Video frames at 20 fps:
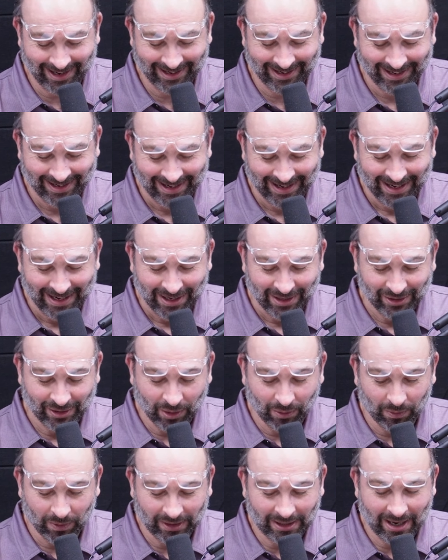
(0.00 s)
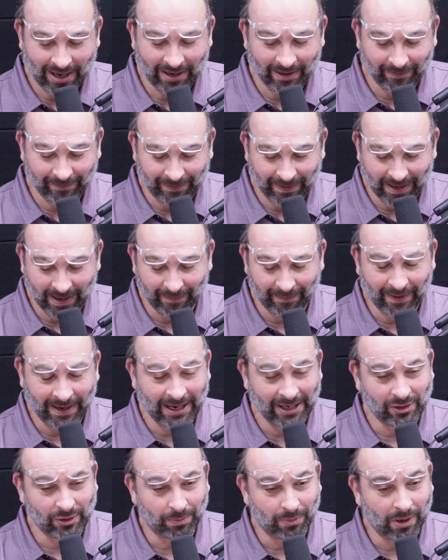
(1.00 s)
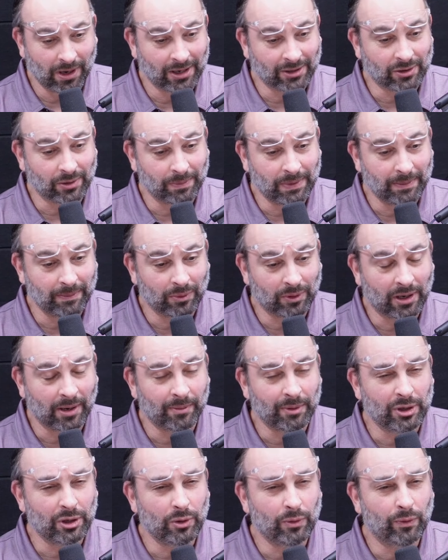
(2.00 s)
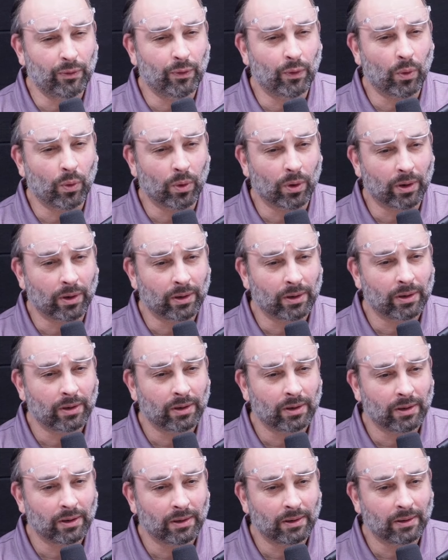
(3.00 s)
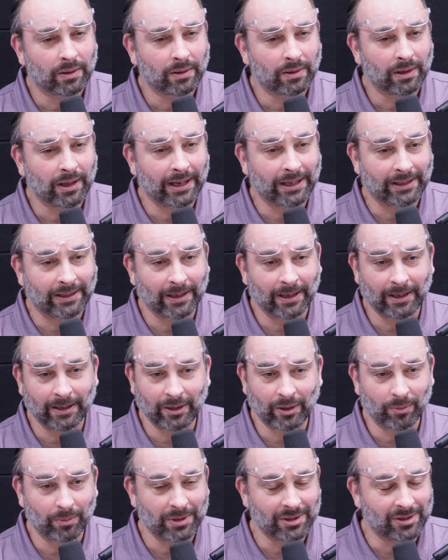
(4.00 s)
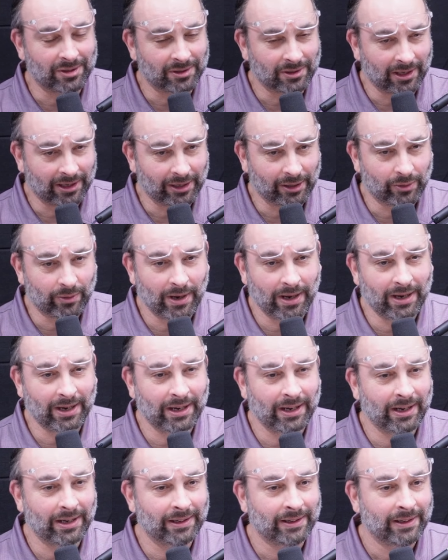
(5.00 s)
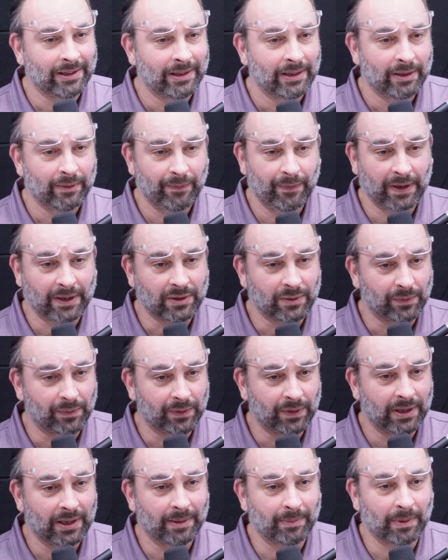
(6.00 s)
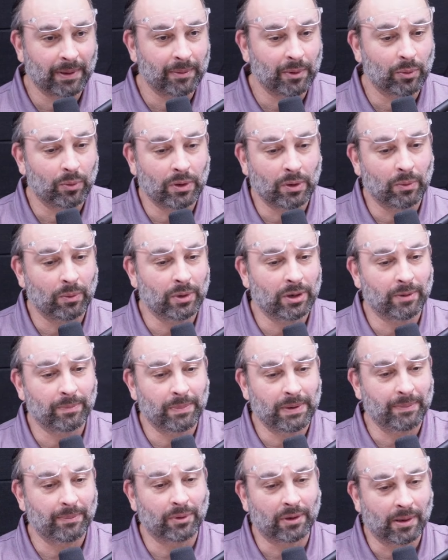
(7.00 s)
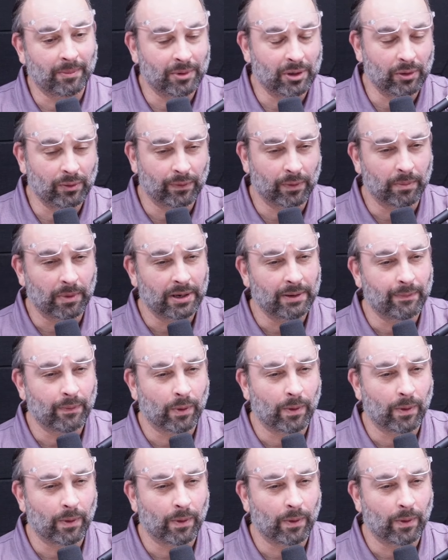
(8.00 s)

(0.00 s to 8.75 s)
that. So what kind of uh, financial products are people coming to you for? Like, uh, you know, business line of credit, fix and flip. I mean, what, what are people coming to you for money